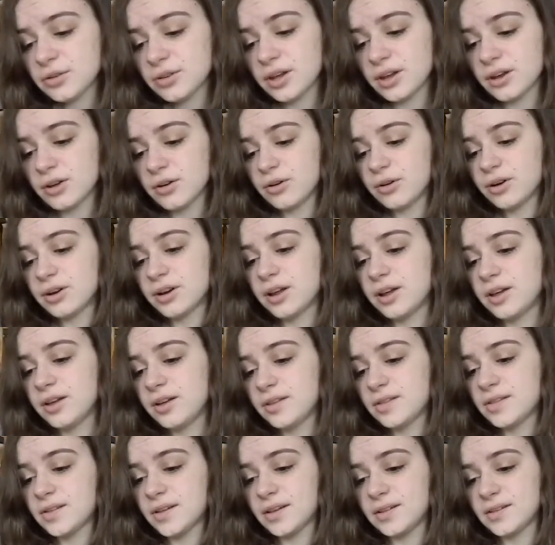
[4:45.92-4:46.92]
like
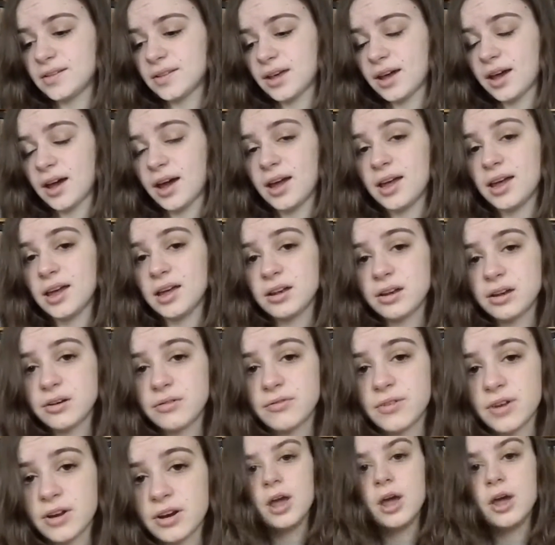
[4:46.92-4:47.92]
coconuts is that I had a
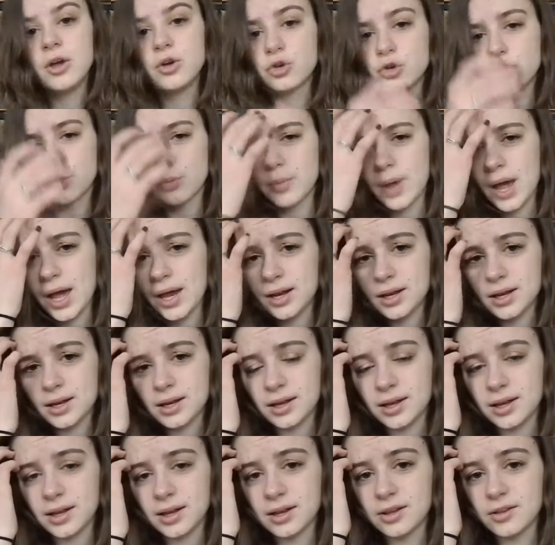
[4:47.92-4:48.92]
very
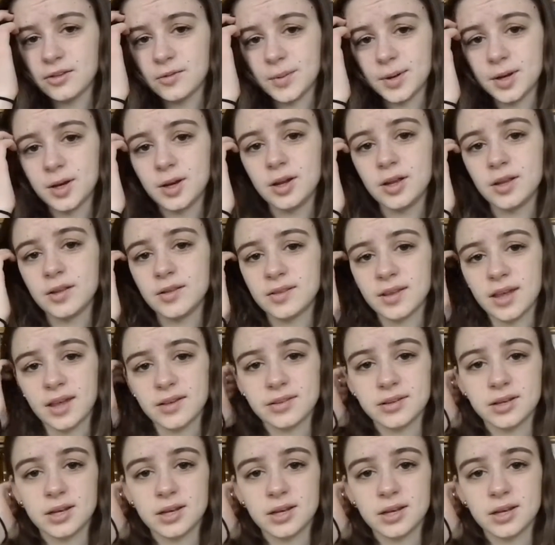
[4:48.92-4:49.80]
traumatic experience as a